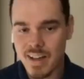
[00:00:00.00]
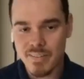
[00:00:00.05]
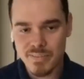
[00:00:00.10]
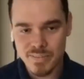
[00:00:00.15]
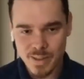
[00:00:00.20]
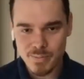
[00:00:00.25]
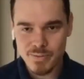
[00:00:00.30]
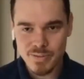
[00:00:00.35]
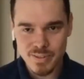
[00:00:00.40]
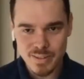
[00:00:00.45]

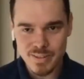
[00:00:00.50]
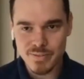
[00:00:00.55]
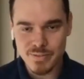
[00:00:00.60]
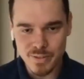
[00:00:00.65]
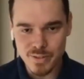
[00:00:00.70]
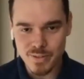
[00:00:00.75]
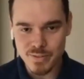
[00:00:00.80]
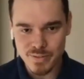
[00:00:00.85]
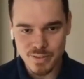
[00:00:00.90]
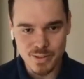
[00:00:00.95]
come for a
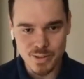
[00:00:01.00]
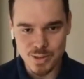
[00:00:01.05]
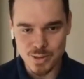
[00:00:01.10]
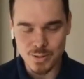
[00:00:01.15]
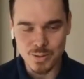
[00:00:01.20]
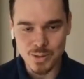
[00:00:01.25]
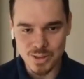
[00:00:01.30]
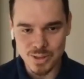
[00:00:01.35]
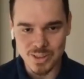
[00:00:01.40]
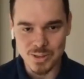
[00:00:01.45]
few of your
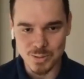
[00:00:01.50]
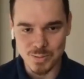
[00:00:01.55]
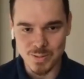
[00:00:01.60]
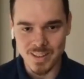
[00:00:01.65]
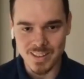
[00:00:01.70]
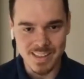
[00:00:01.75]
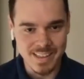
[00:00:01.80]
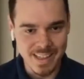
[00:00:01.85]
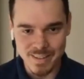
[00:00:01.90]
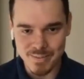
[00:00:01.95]
shows as
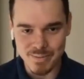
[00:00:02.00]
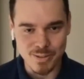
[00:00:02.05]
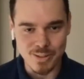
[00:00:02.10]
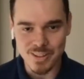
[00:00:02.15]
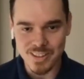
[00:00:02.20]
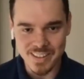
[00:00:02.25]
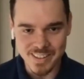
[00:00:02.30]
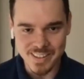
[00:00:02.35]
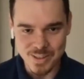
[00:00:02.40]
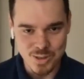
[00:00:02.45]
well, and I've
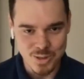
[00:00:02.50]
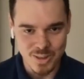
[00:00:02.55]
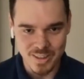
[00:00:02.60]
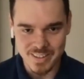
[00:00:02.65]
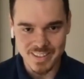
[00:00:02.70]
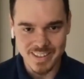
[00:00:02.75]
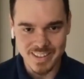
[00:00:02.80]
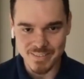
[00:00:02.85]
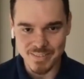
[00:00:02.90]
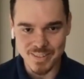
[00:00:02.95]
really enjoyed
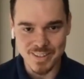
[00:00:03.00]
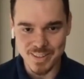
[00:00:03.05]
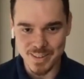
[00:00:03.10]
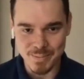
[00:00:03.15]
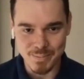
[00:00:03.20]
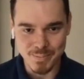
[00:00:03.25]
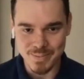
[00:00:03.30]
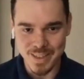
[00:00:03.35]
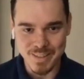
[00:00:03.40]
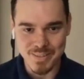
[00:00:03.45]
it every
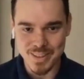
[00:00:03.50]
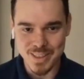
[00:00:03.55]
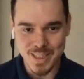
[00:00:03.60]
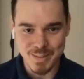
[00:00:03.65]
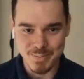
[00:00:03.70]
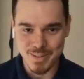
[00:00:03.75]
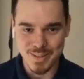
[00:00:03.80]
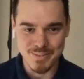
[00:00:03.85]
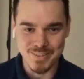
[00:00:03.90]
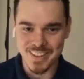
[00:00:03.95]
time
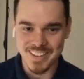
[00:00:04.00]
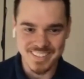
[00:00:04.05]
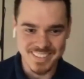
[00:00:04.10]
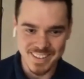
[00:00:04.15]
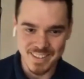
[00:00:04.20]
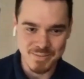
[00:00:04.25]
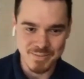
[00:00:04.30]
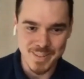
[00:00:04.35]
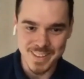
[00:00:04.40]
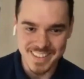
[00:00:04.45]
I've been
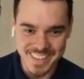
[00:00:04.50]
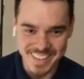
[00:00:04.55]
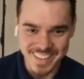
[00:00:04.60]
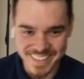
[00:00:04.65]
there.